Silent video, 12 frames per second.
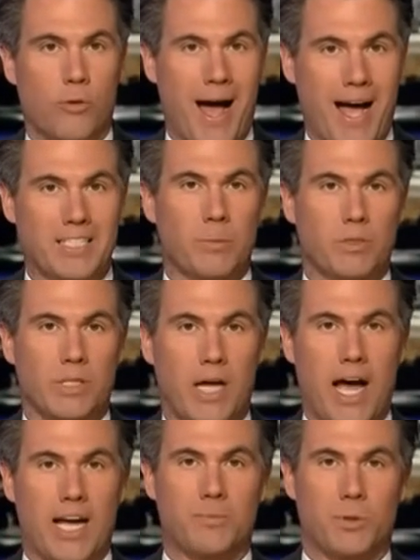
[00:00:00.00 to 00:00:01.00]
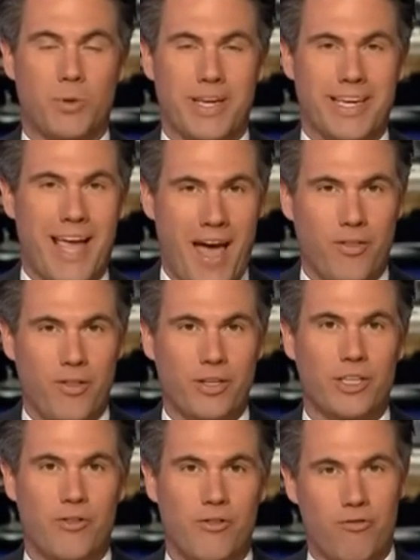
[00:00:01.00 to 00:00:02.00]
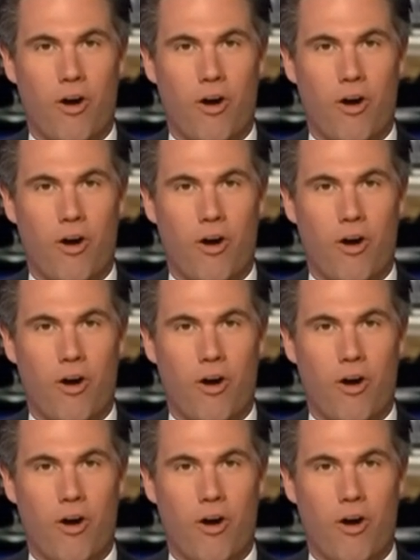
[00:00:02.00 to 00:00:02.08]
possible ties between Catholics and